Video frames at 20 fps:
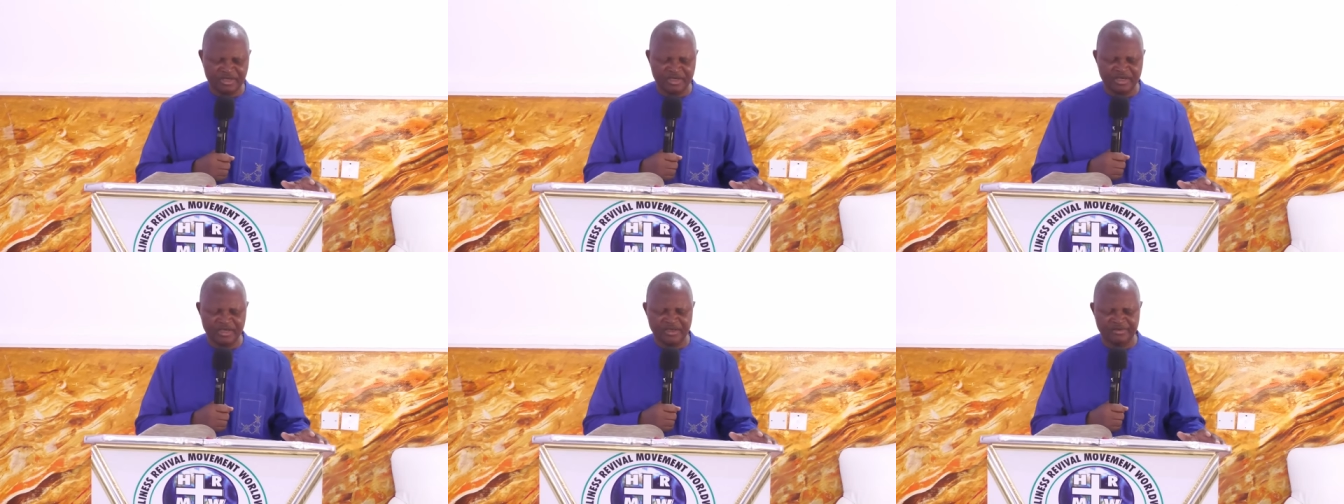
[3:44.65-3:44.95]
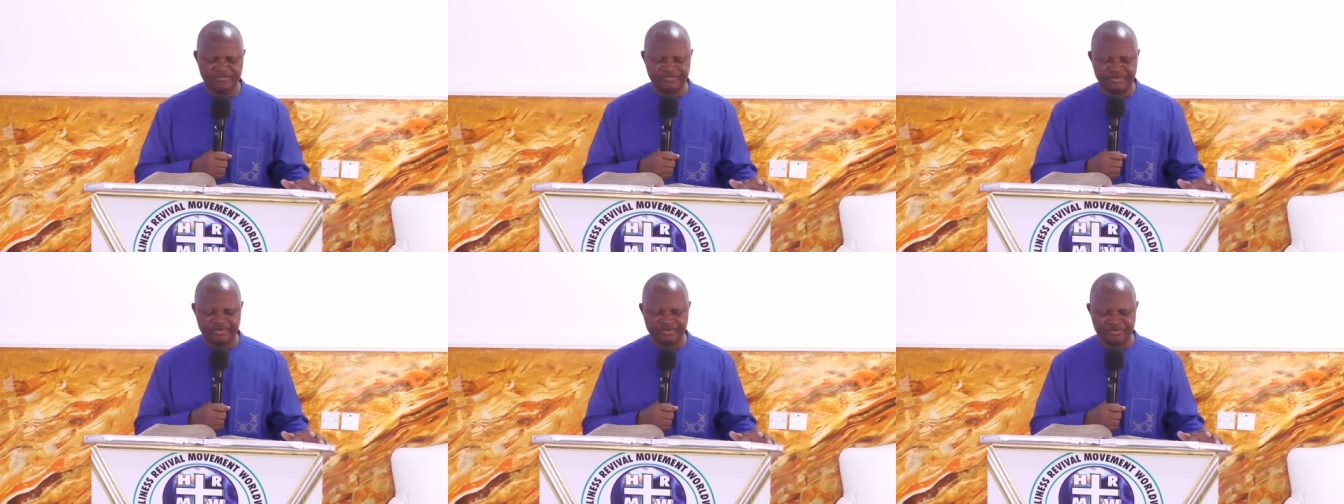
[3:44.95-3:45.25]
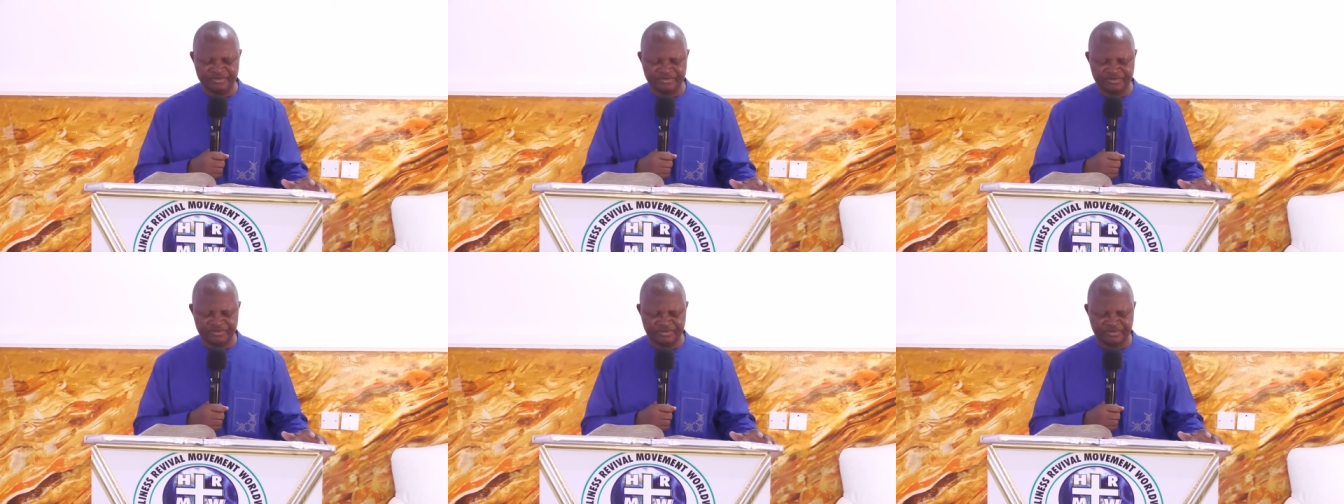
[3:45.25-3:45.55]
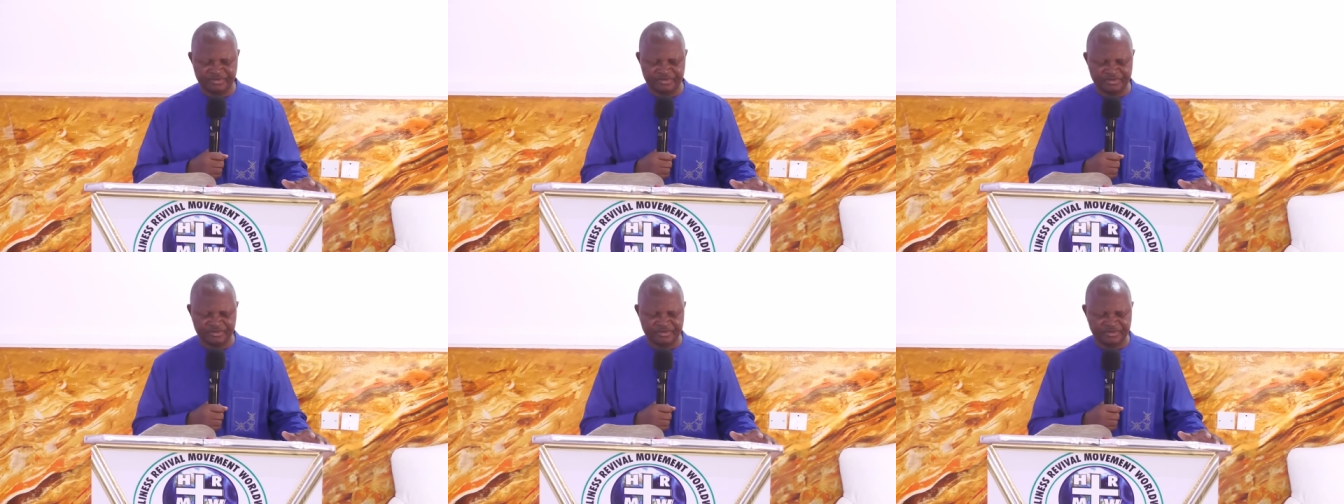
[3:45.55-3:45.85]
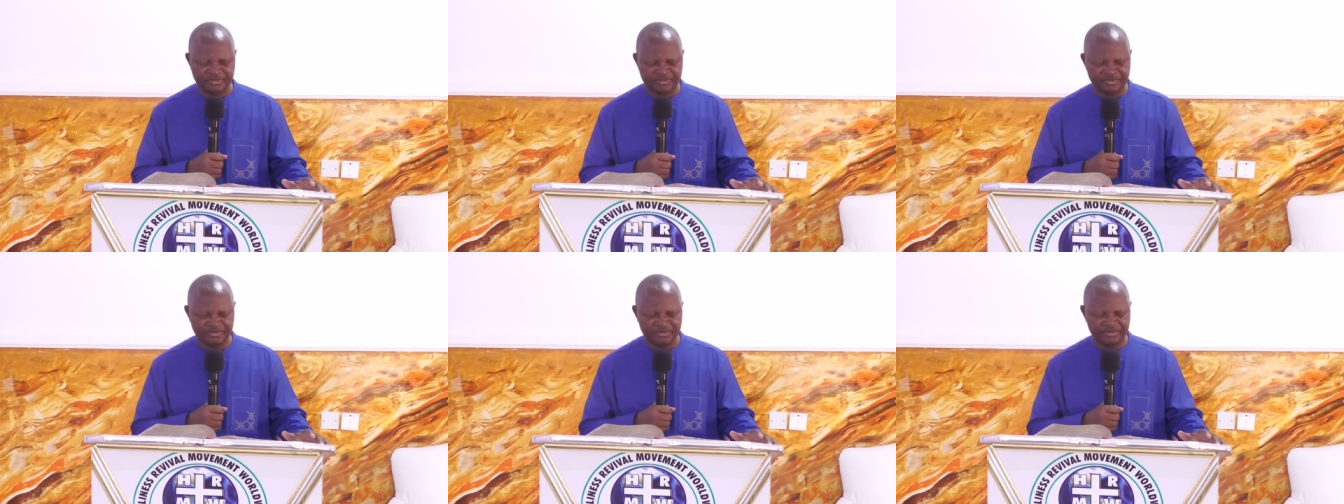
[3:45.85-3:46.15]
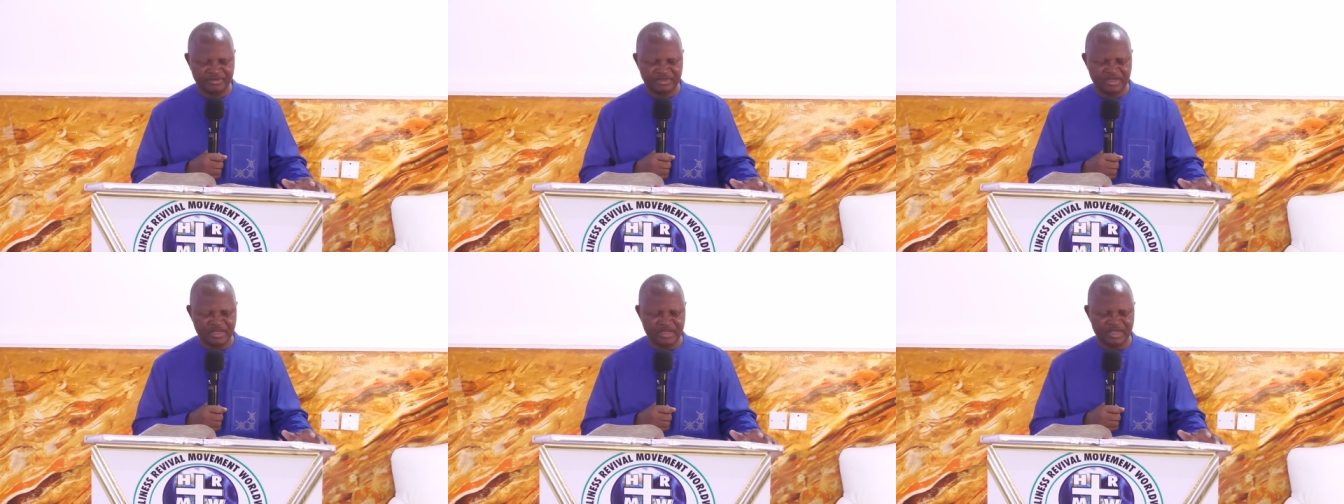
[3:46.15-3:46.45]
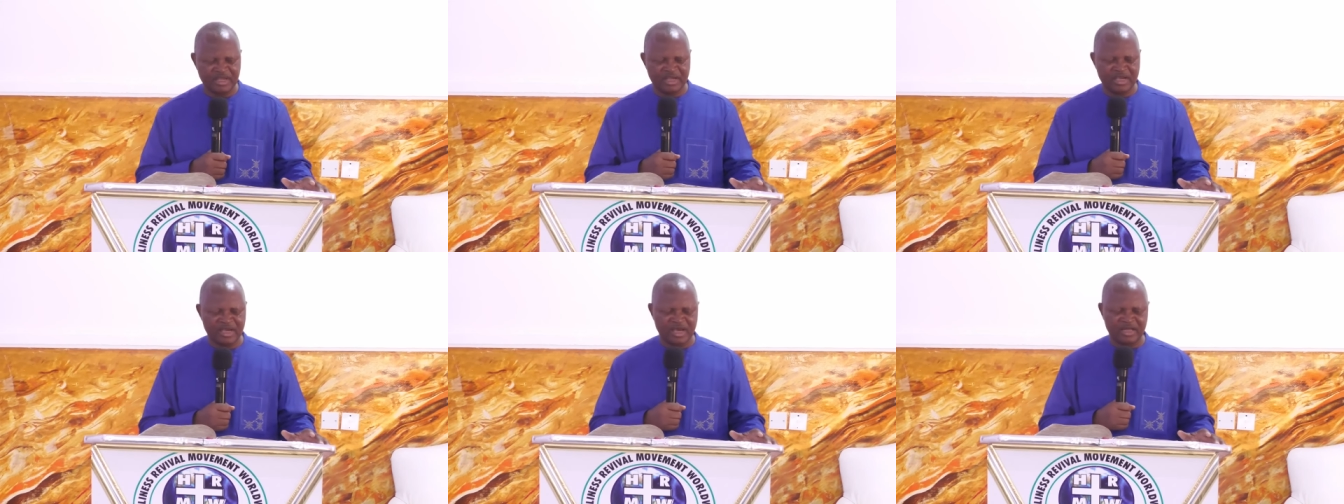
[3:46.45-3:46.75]
heavens,
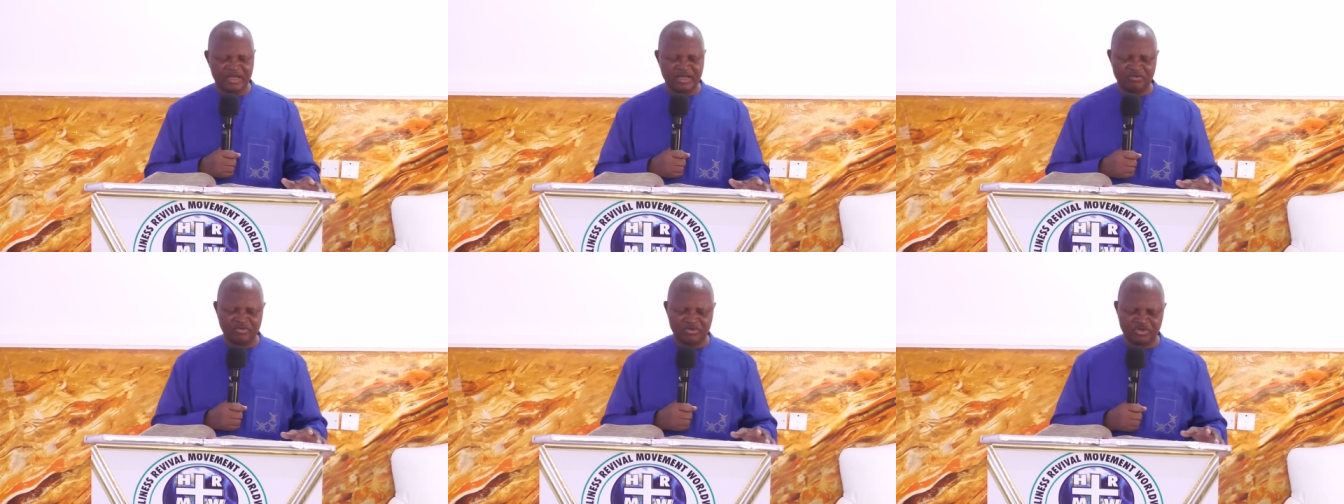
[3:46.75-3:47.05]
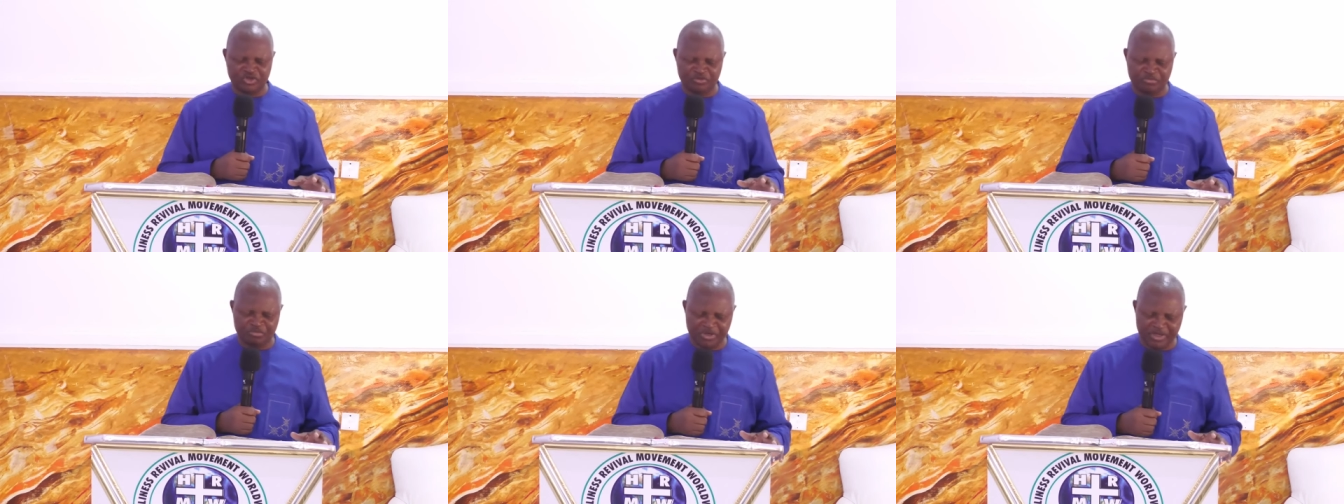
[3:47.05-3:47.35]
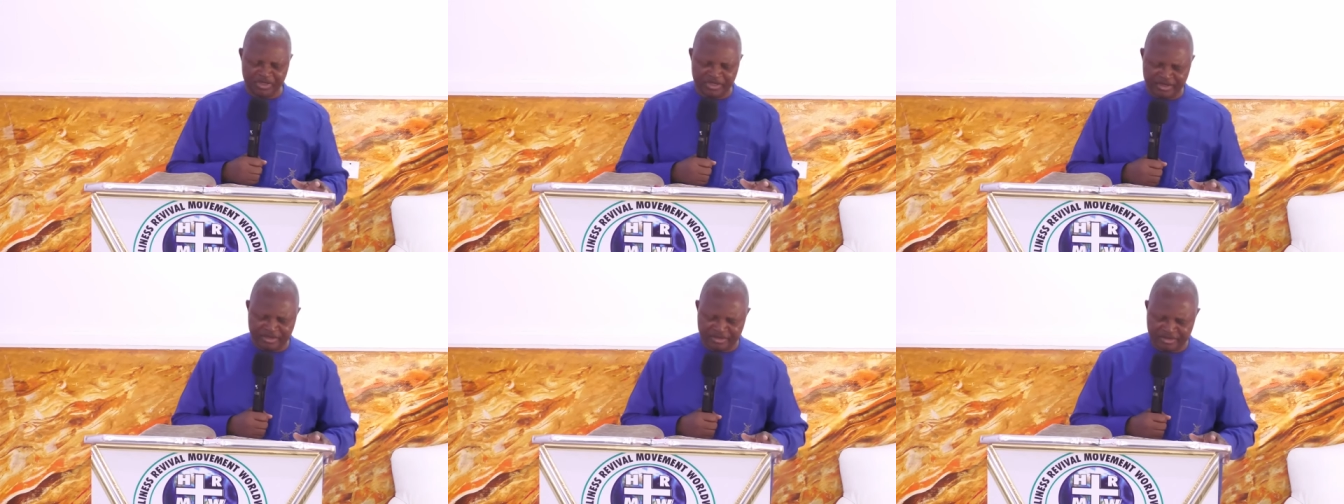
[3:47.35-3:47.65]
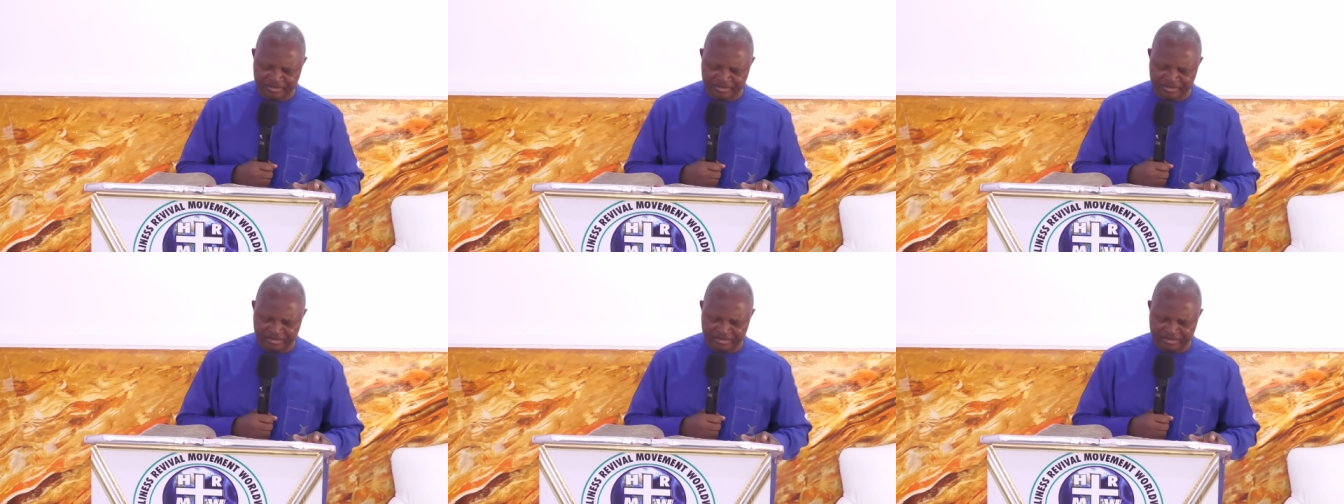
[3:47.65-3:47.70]
and I will speak.